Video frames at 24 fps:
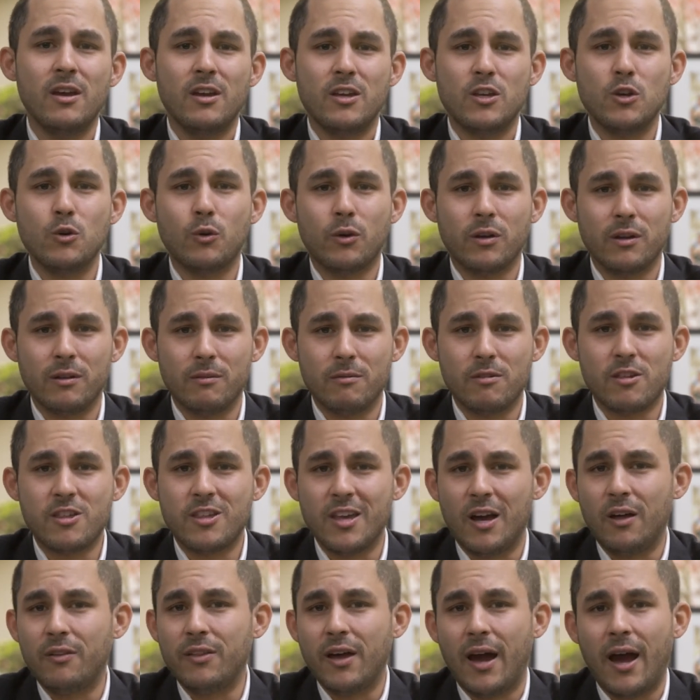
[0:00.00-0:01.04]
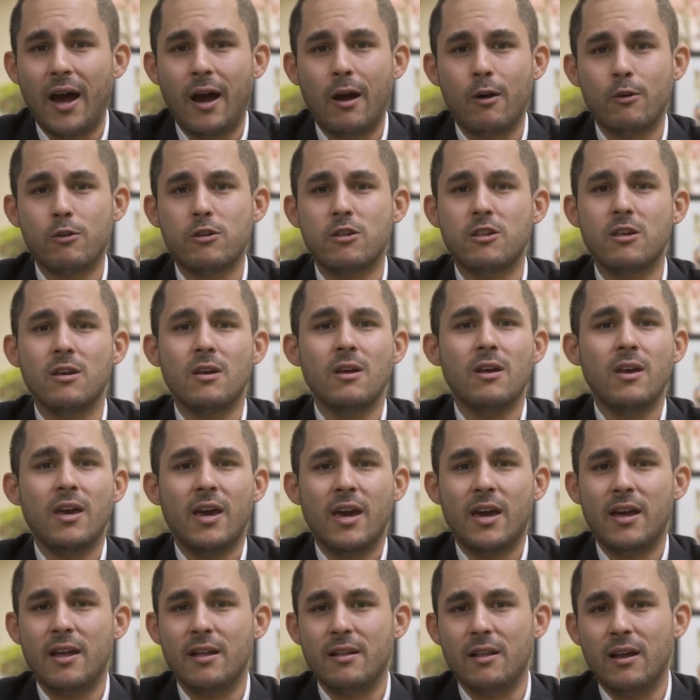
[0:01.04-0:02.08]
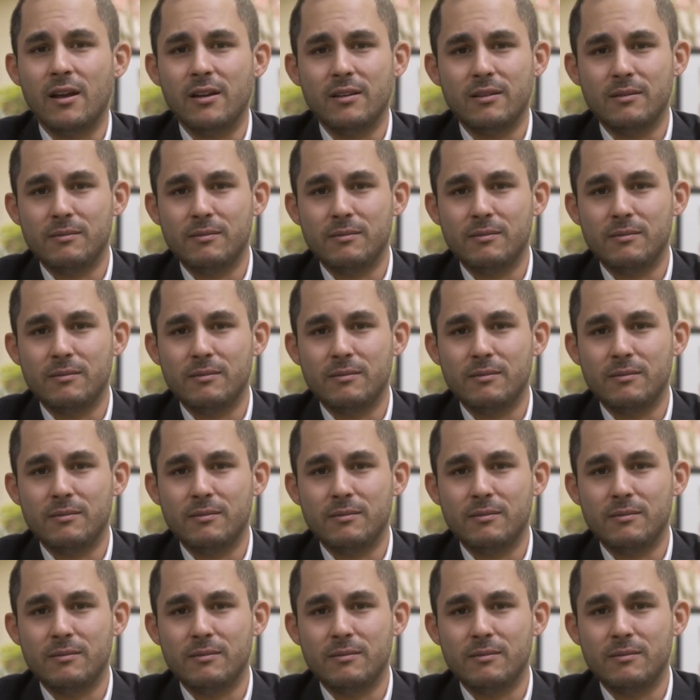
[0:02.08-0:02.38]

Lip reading: you can sell the house and